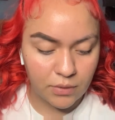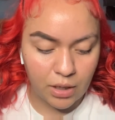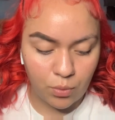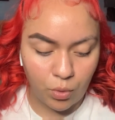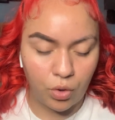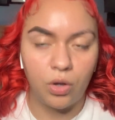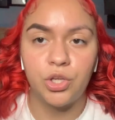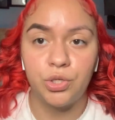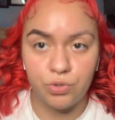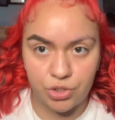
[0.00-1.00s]
well,
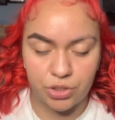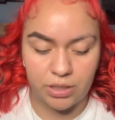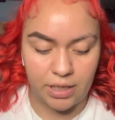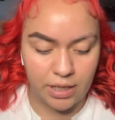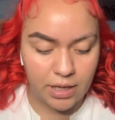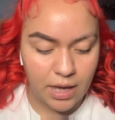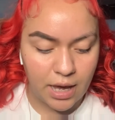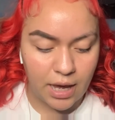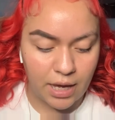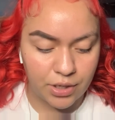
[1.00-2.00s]
usually
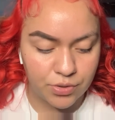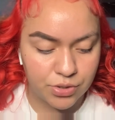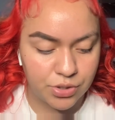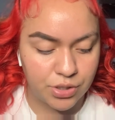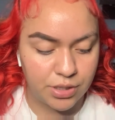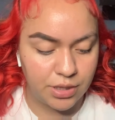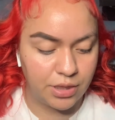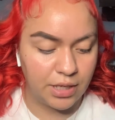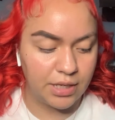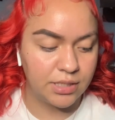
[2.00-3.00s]
I use
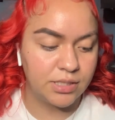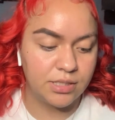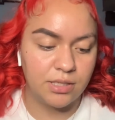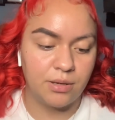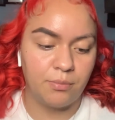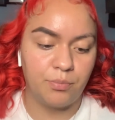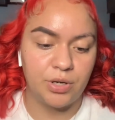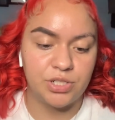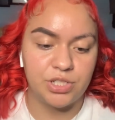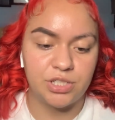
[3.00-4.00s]
these
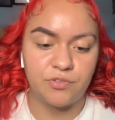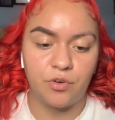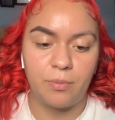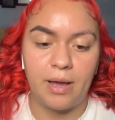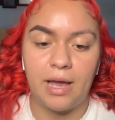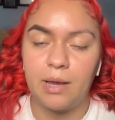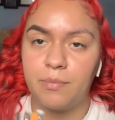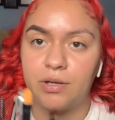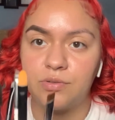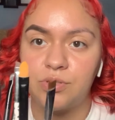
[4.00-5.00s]
brushes for my
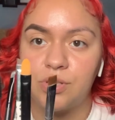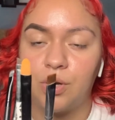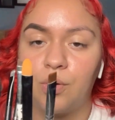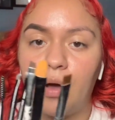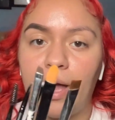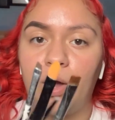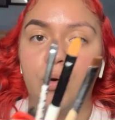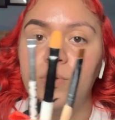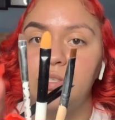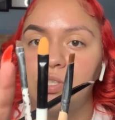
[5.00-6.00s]
eyebrows, so I
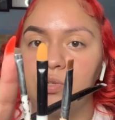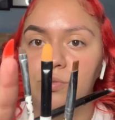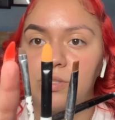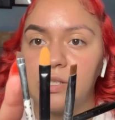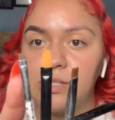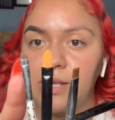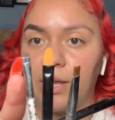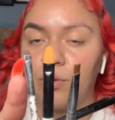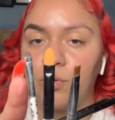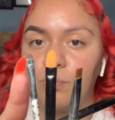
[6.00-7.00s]
always use this
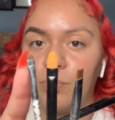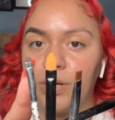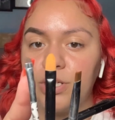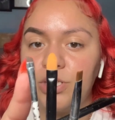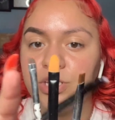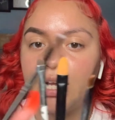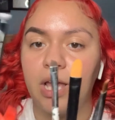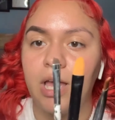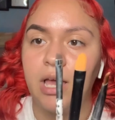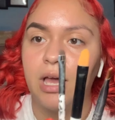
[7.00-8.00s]
angled brush.
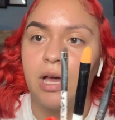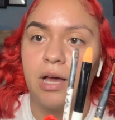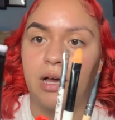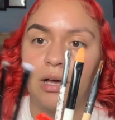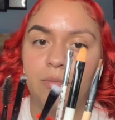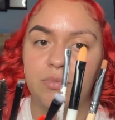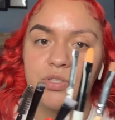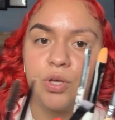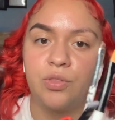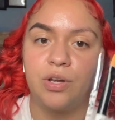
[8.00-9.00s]

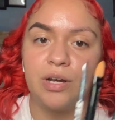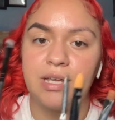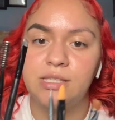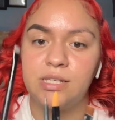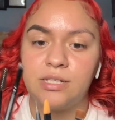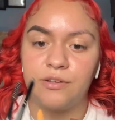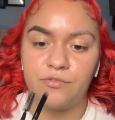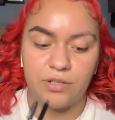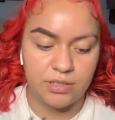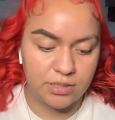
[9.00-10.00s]
So there is a
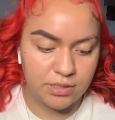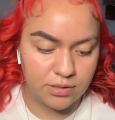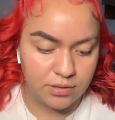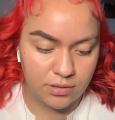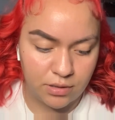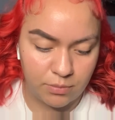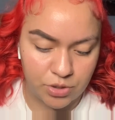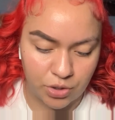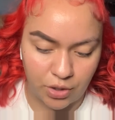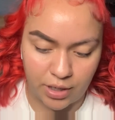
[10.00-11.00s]
difference. Let me
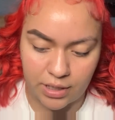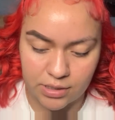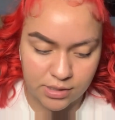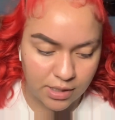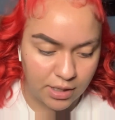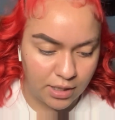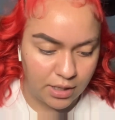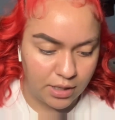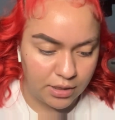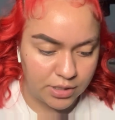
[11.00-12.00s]
show you guys.
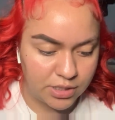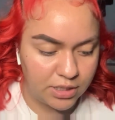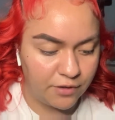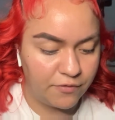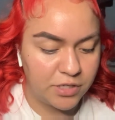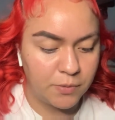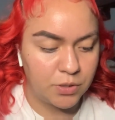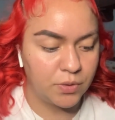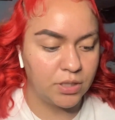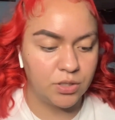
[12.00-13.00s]
There's a difference
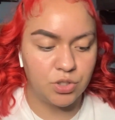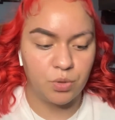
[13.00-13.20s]
between the 2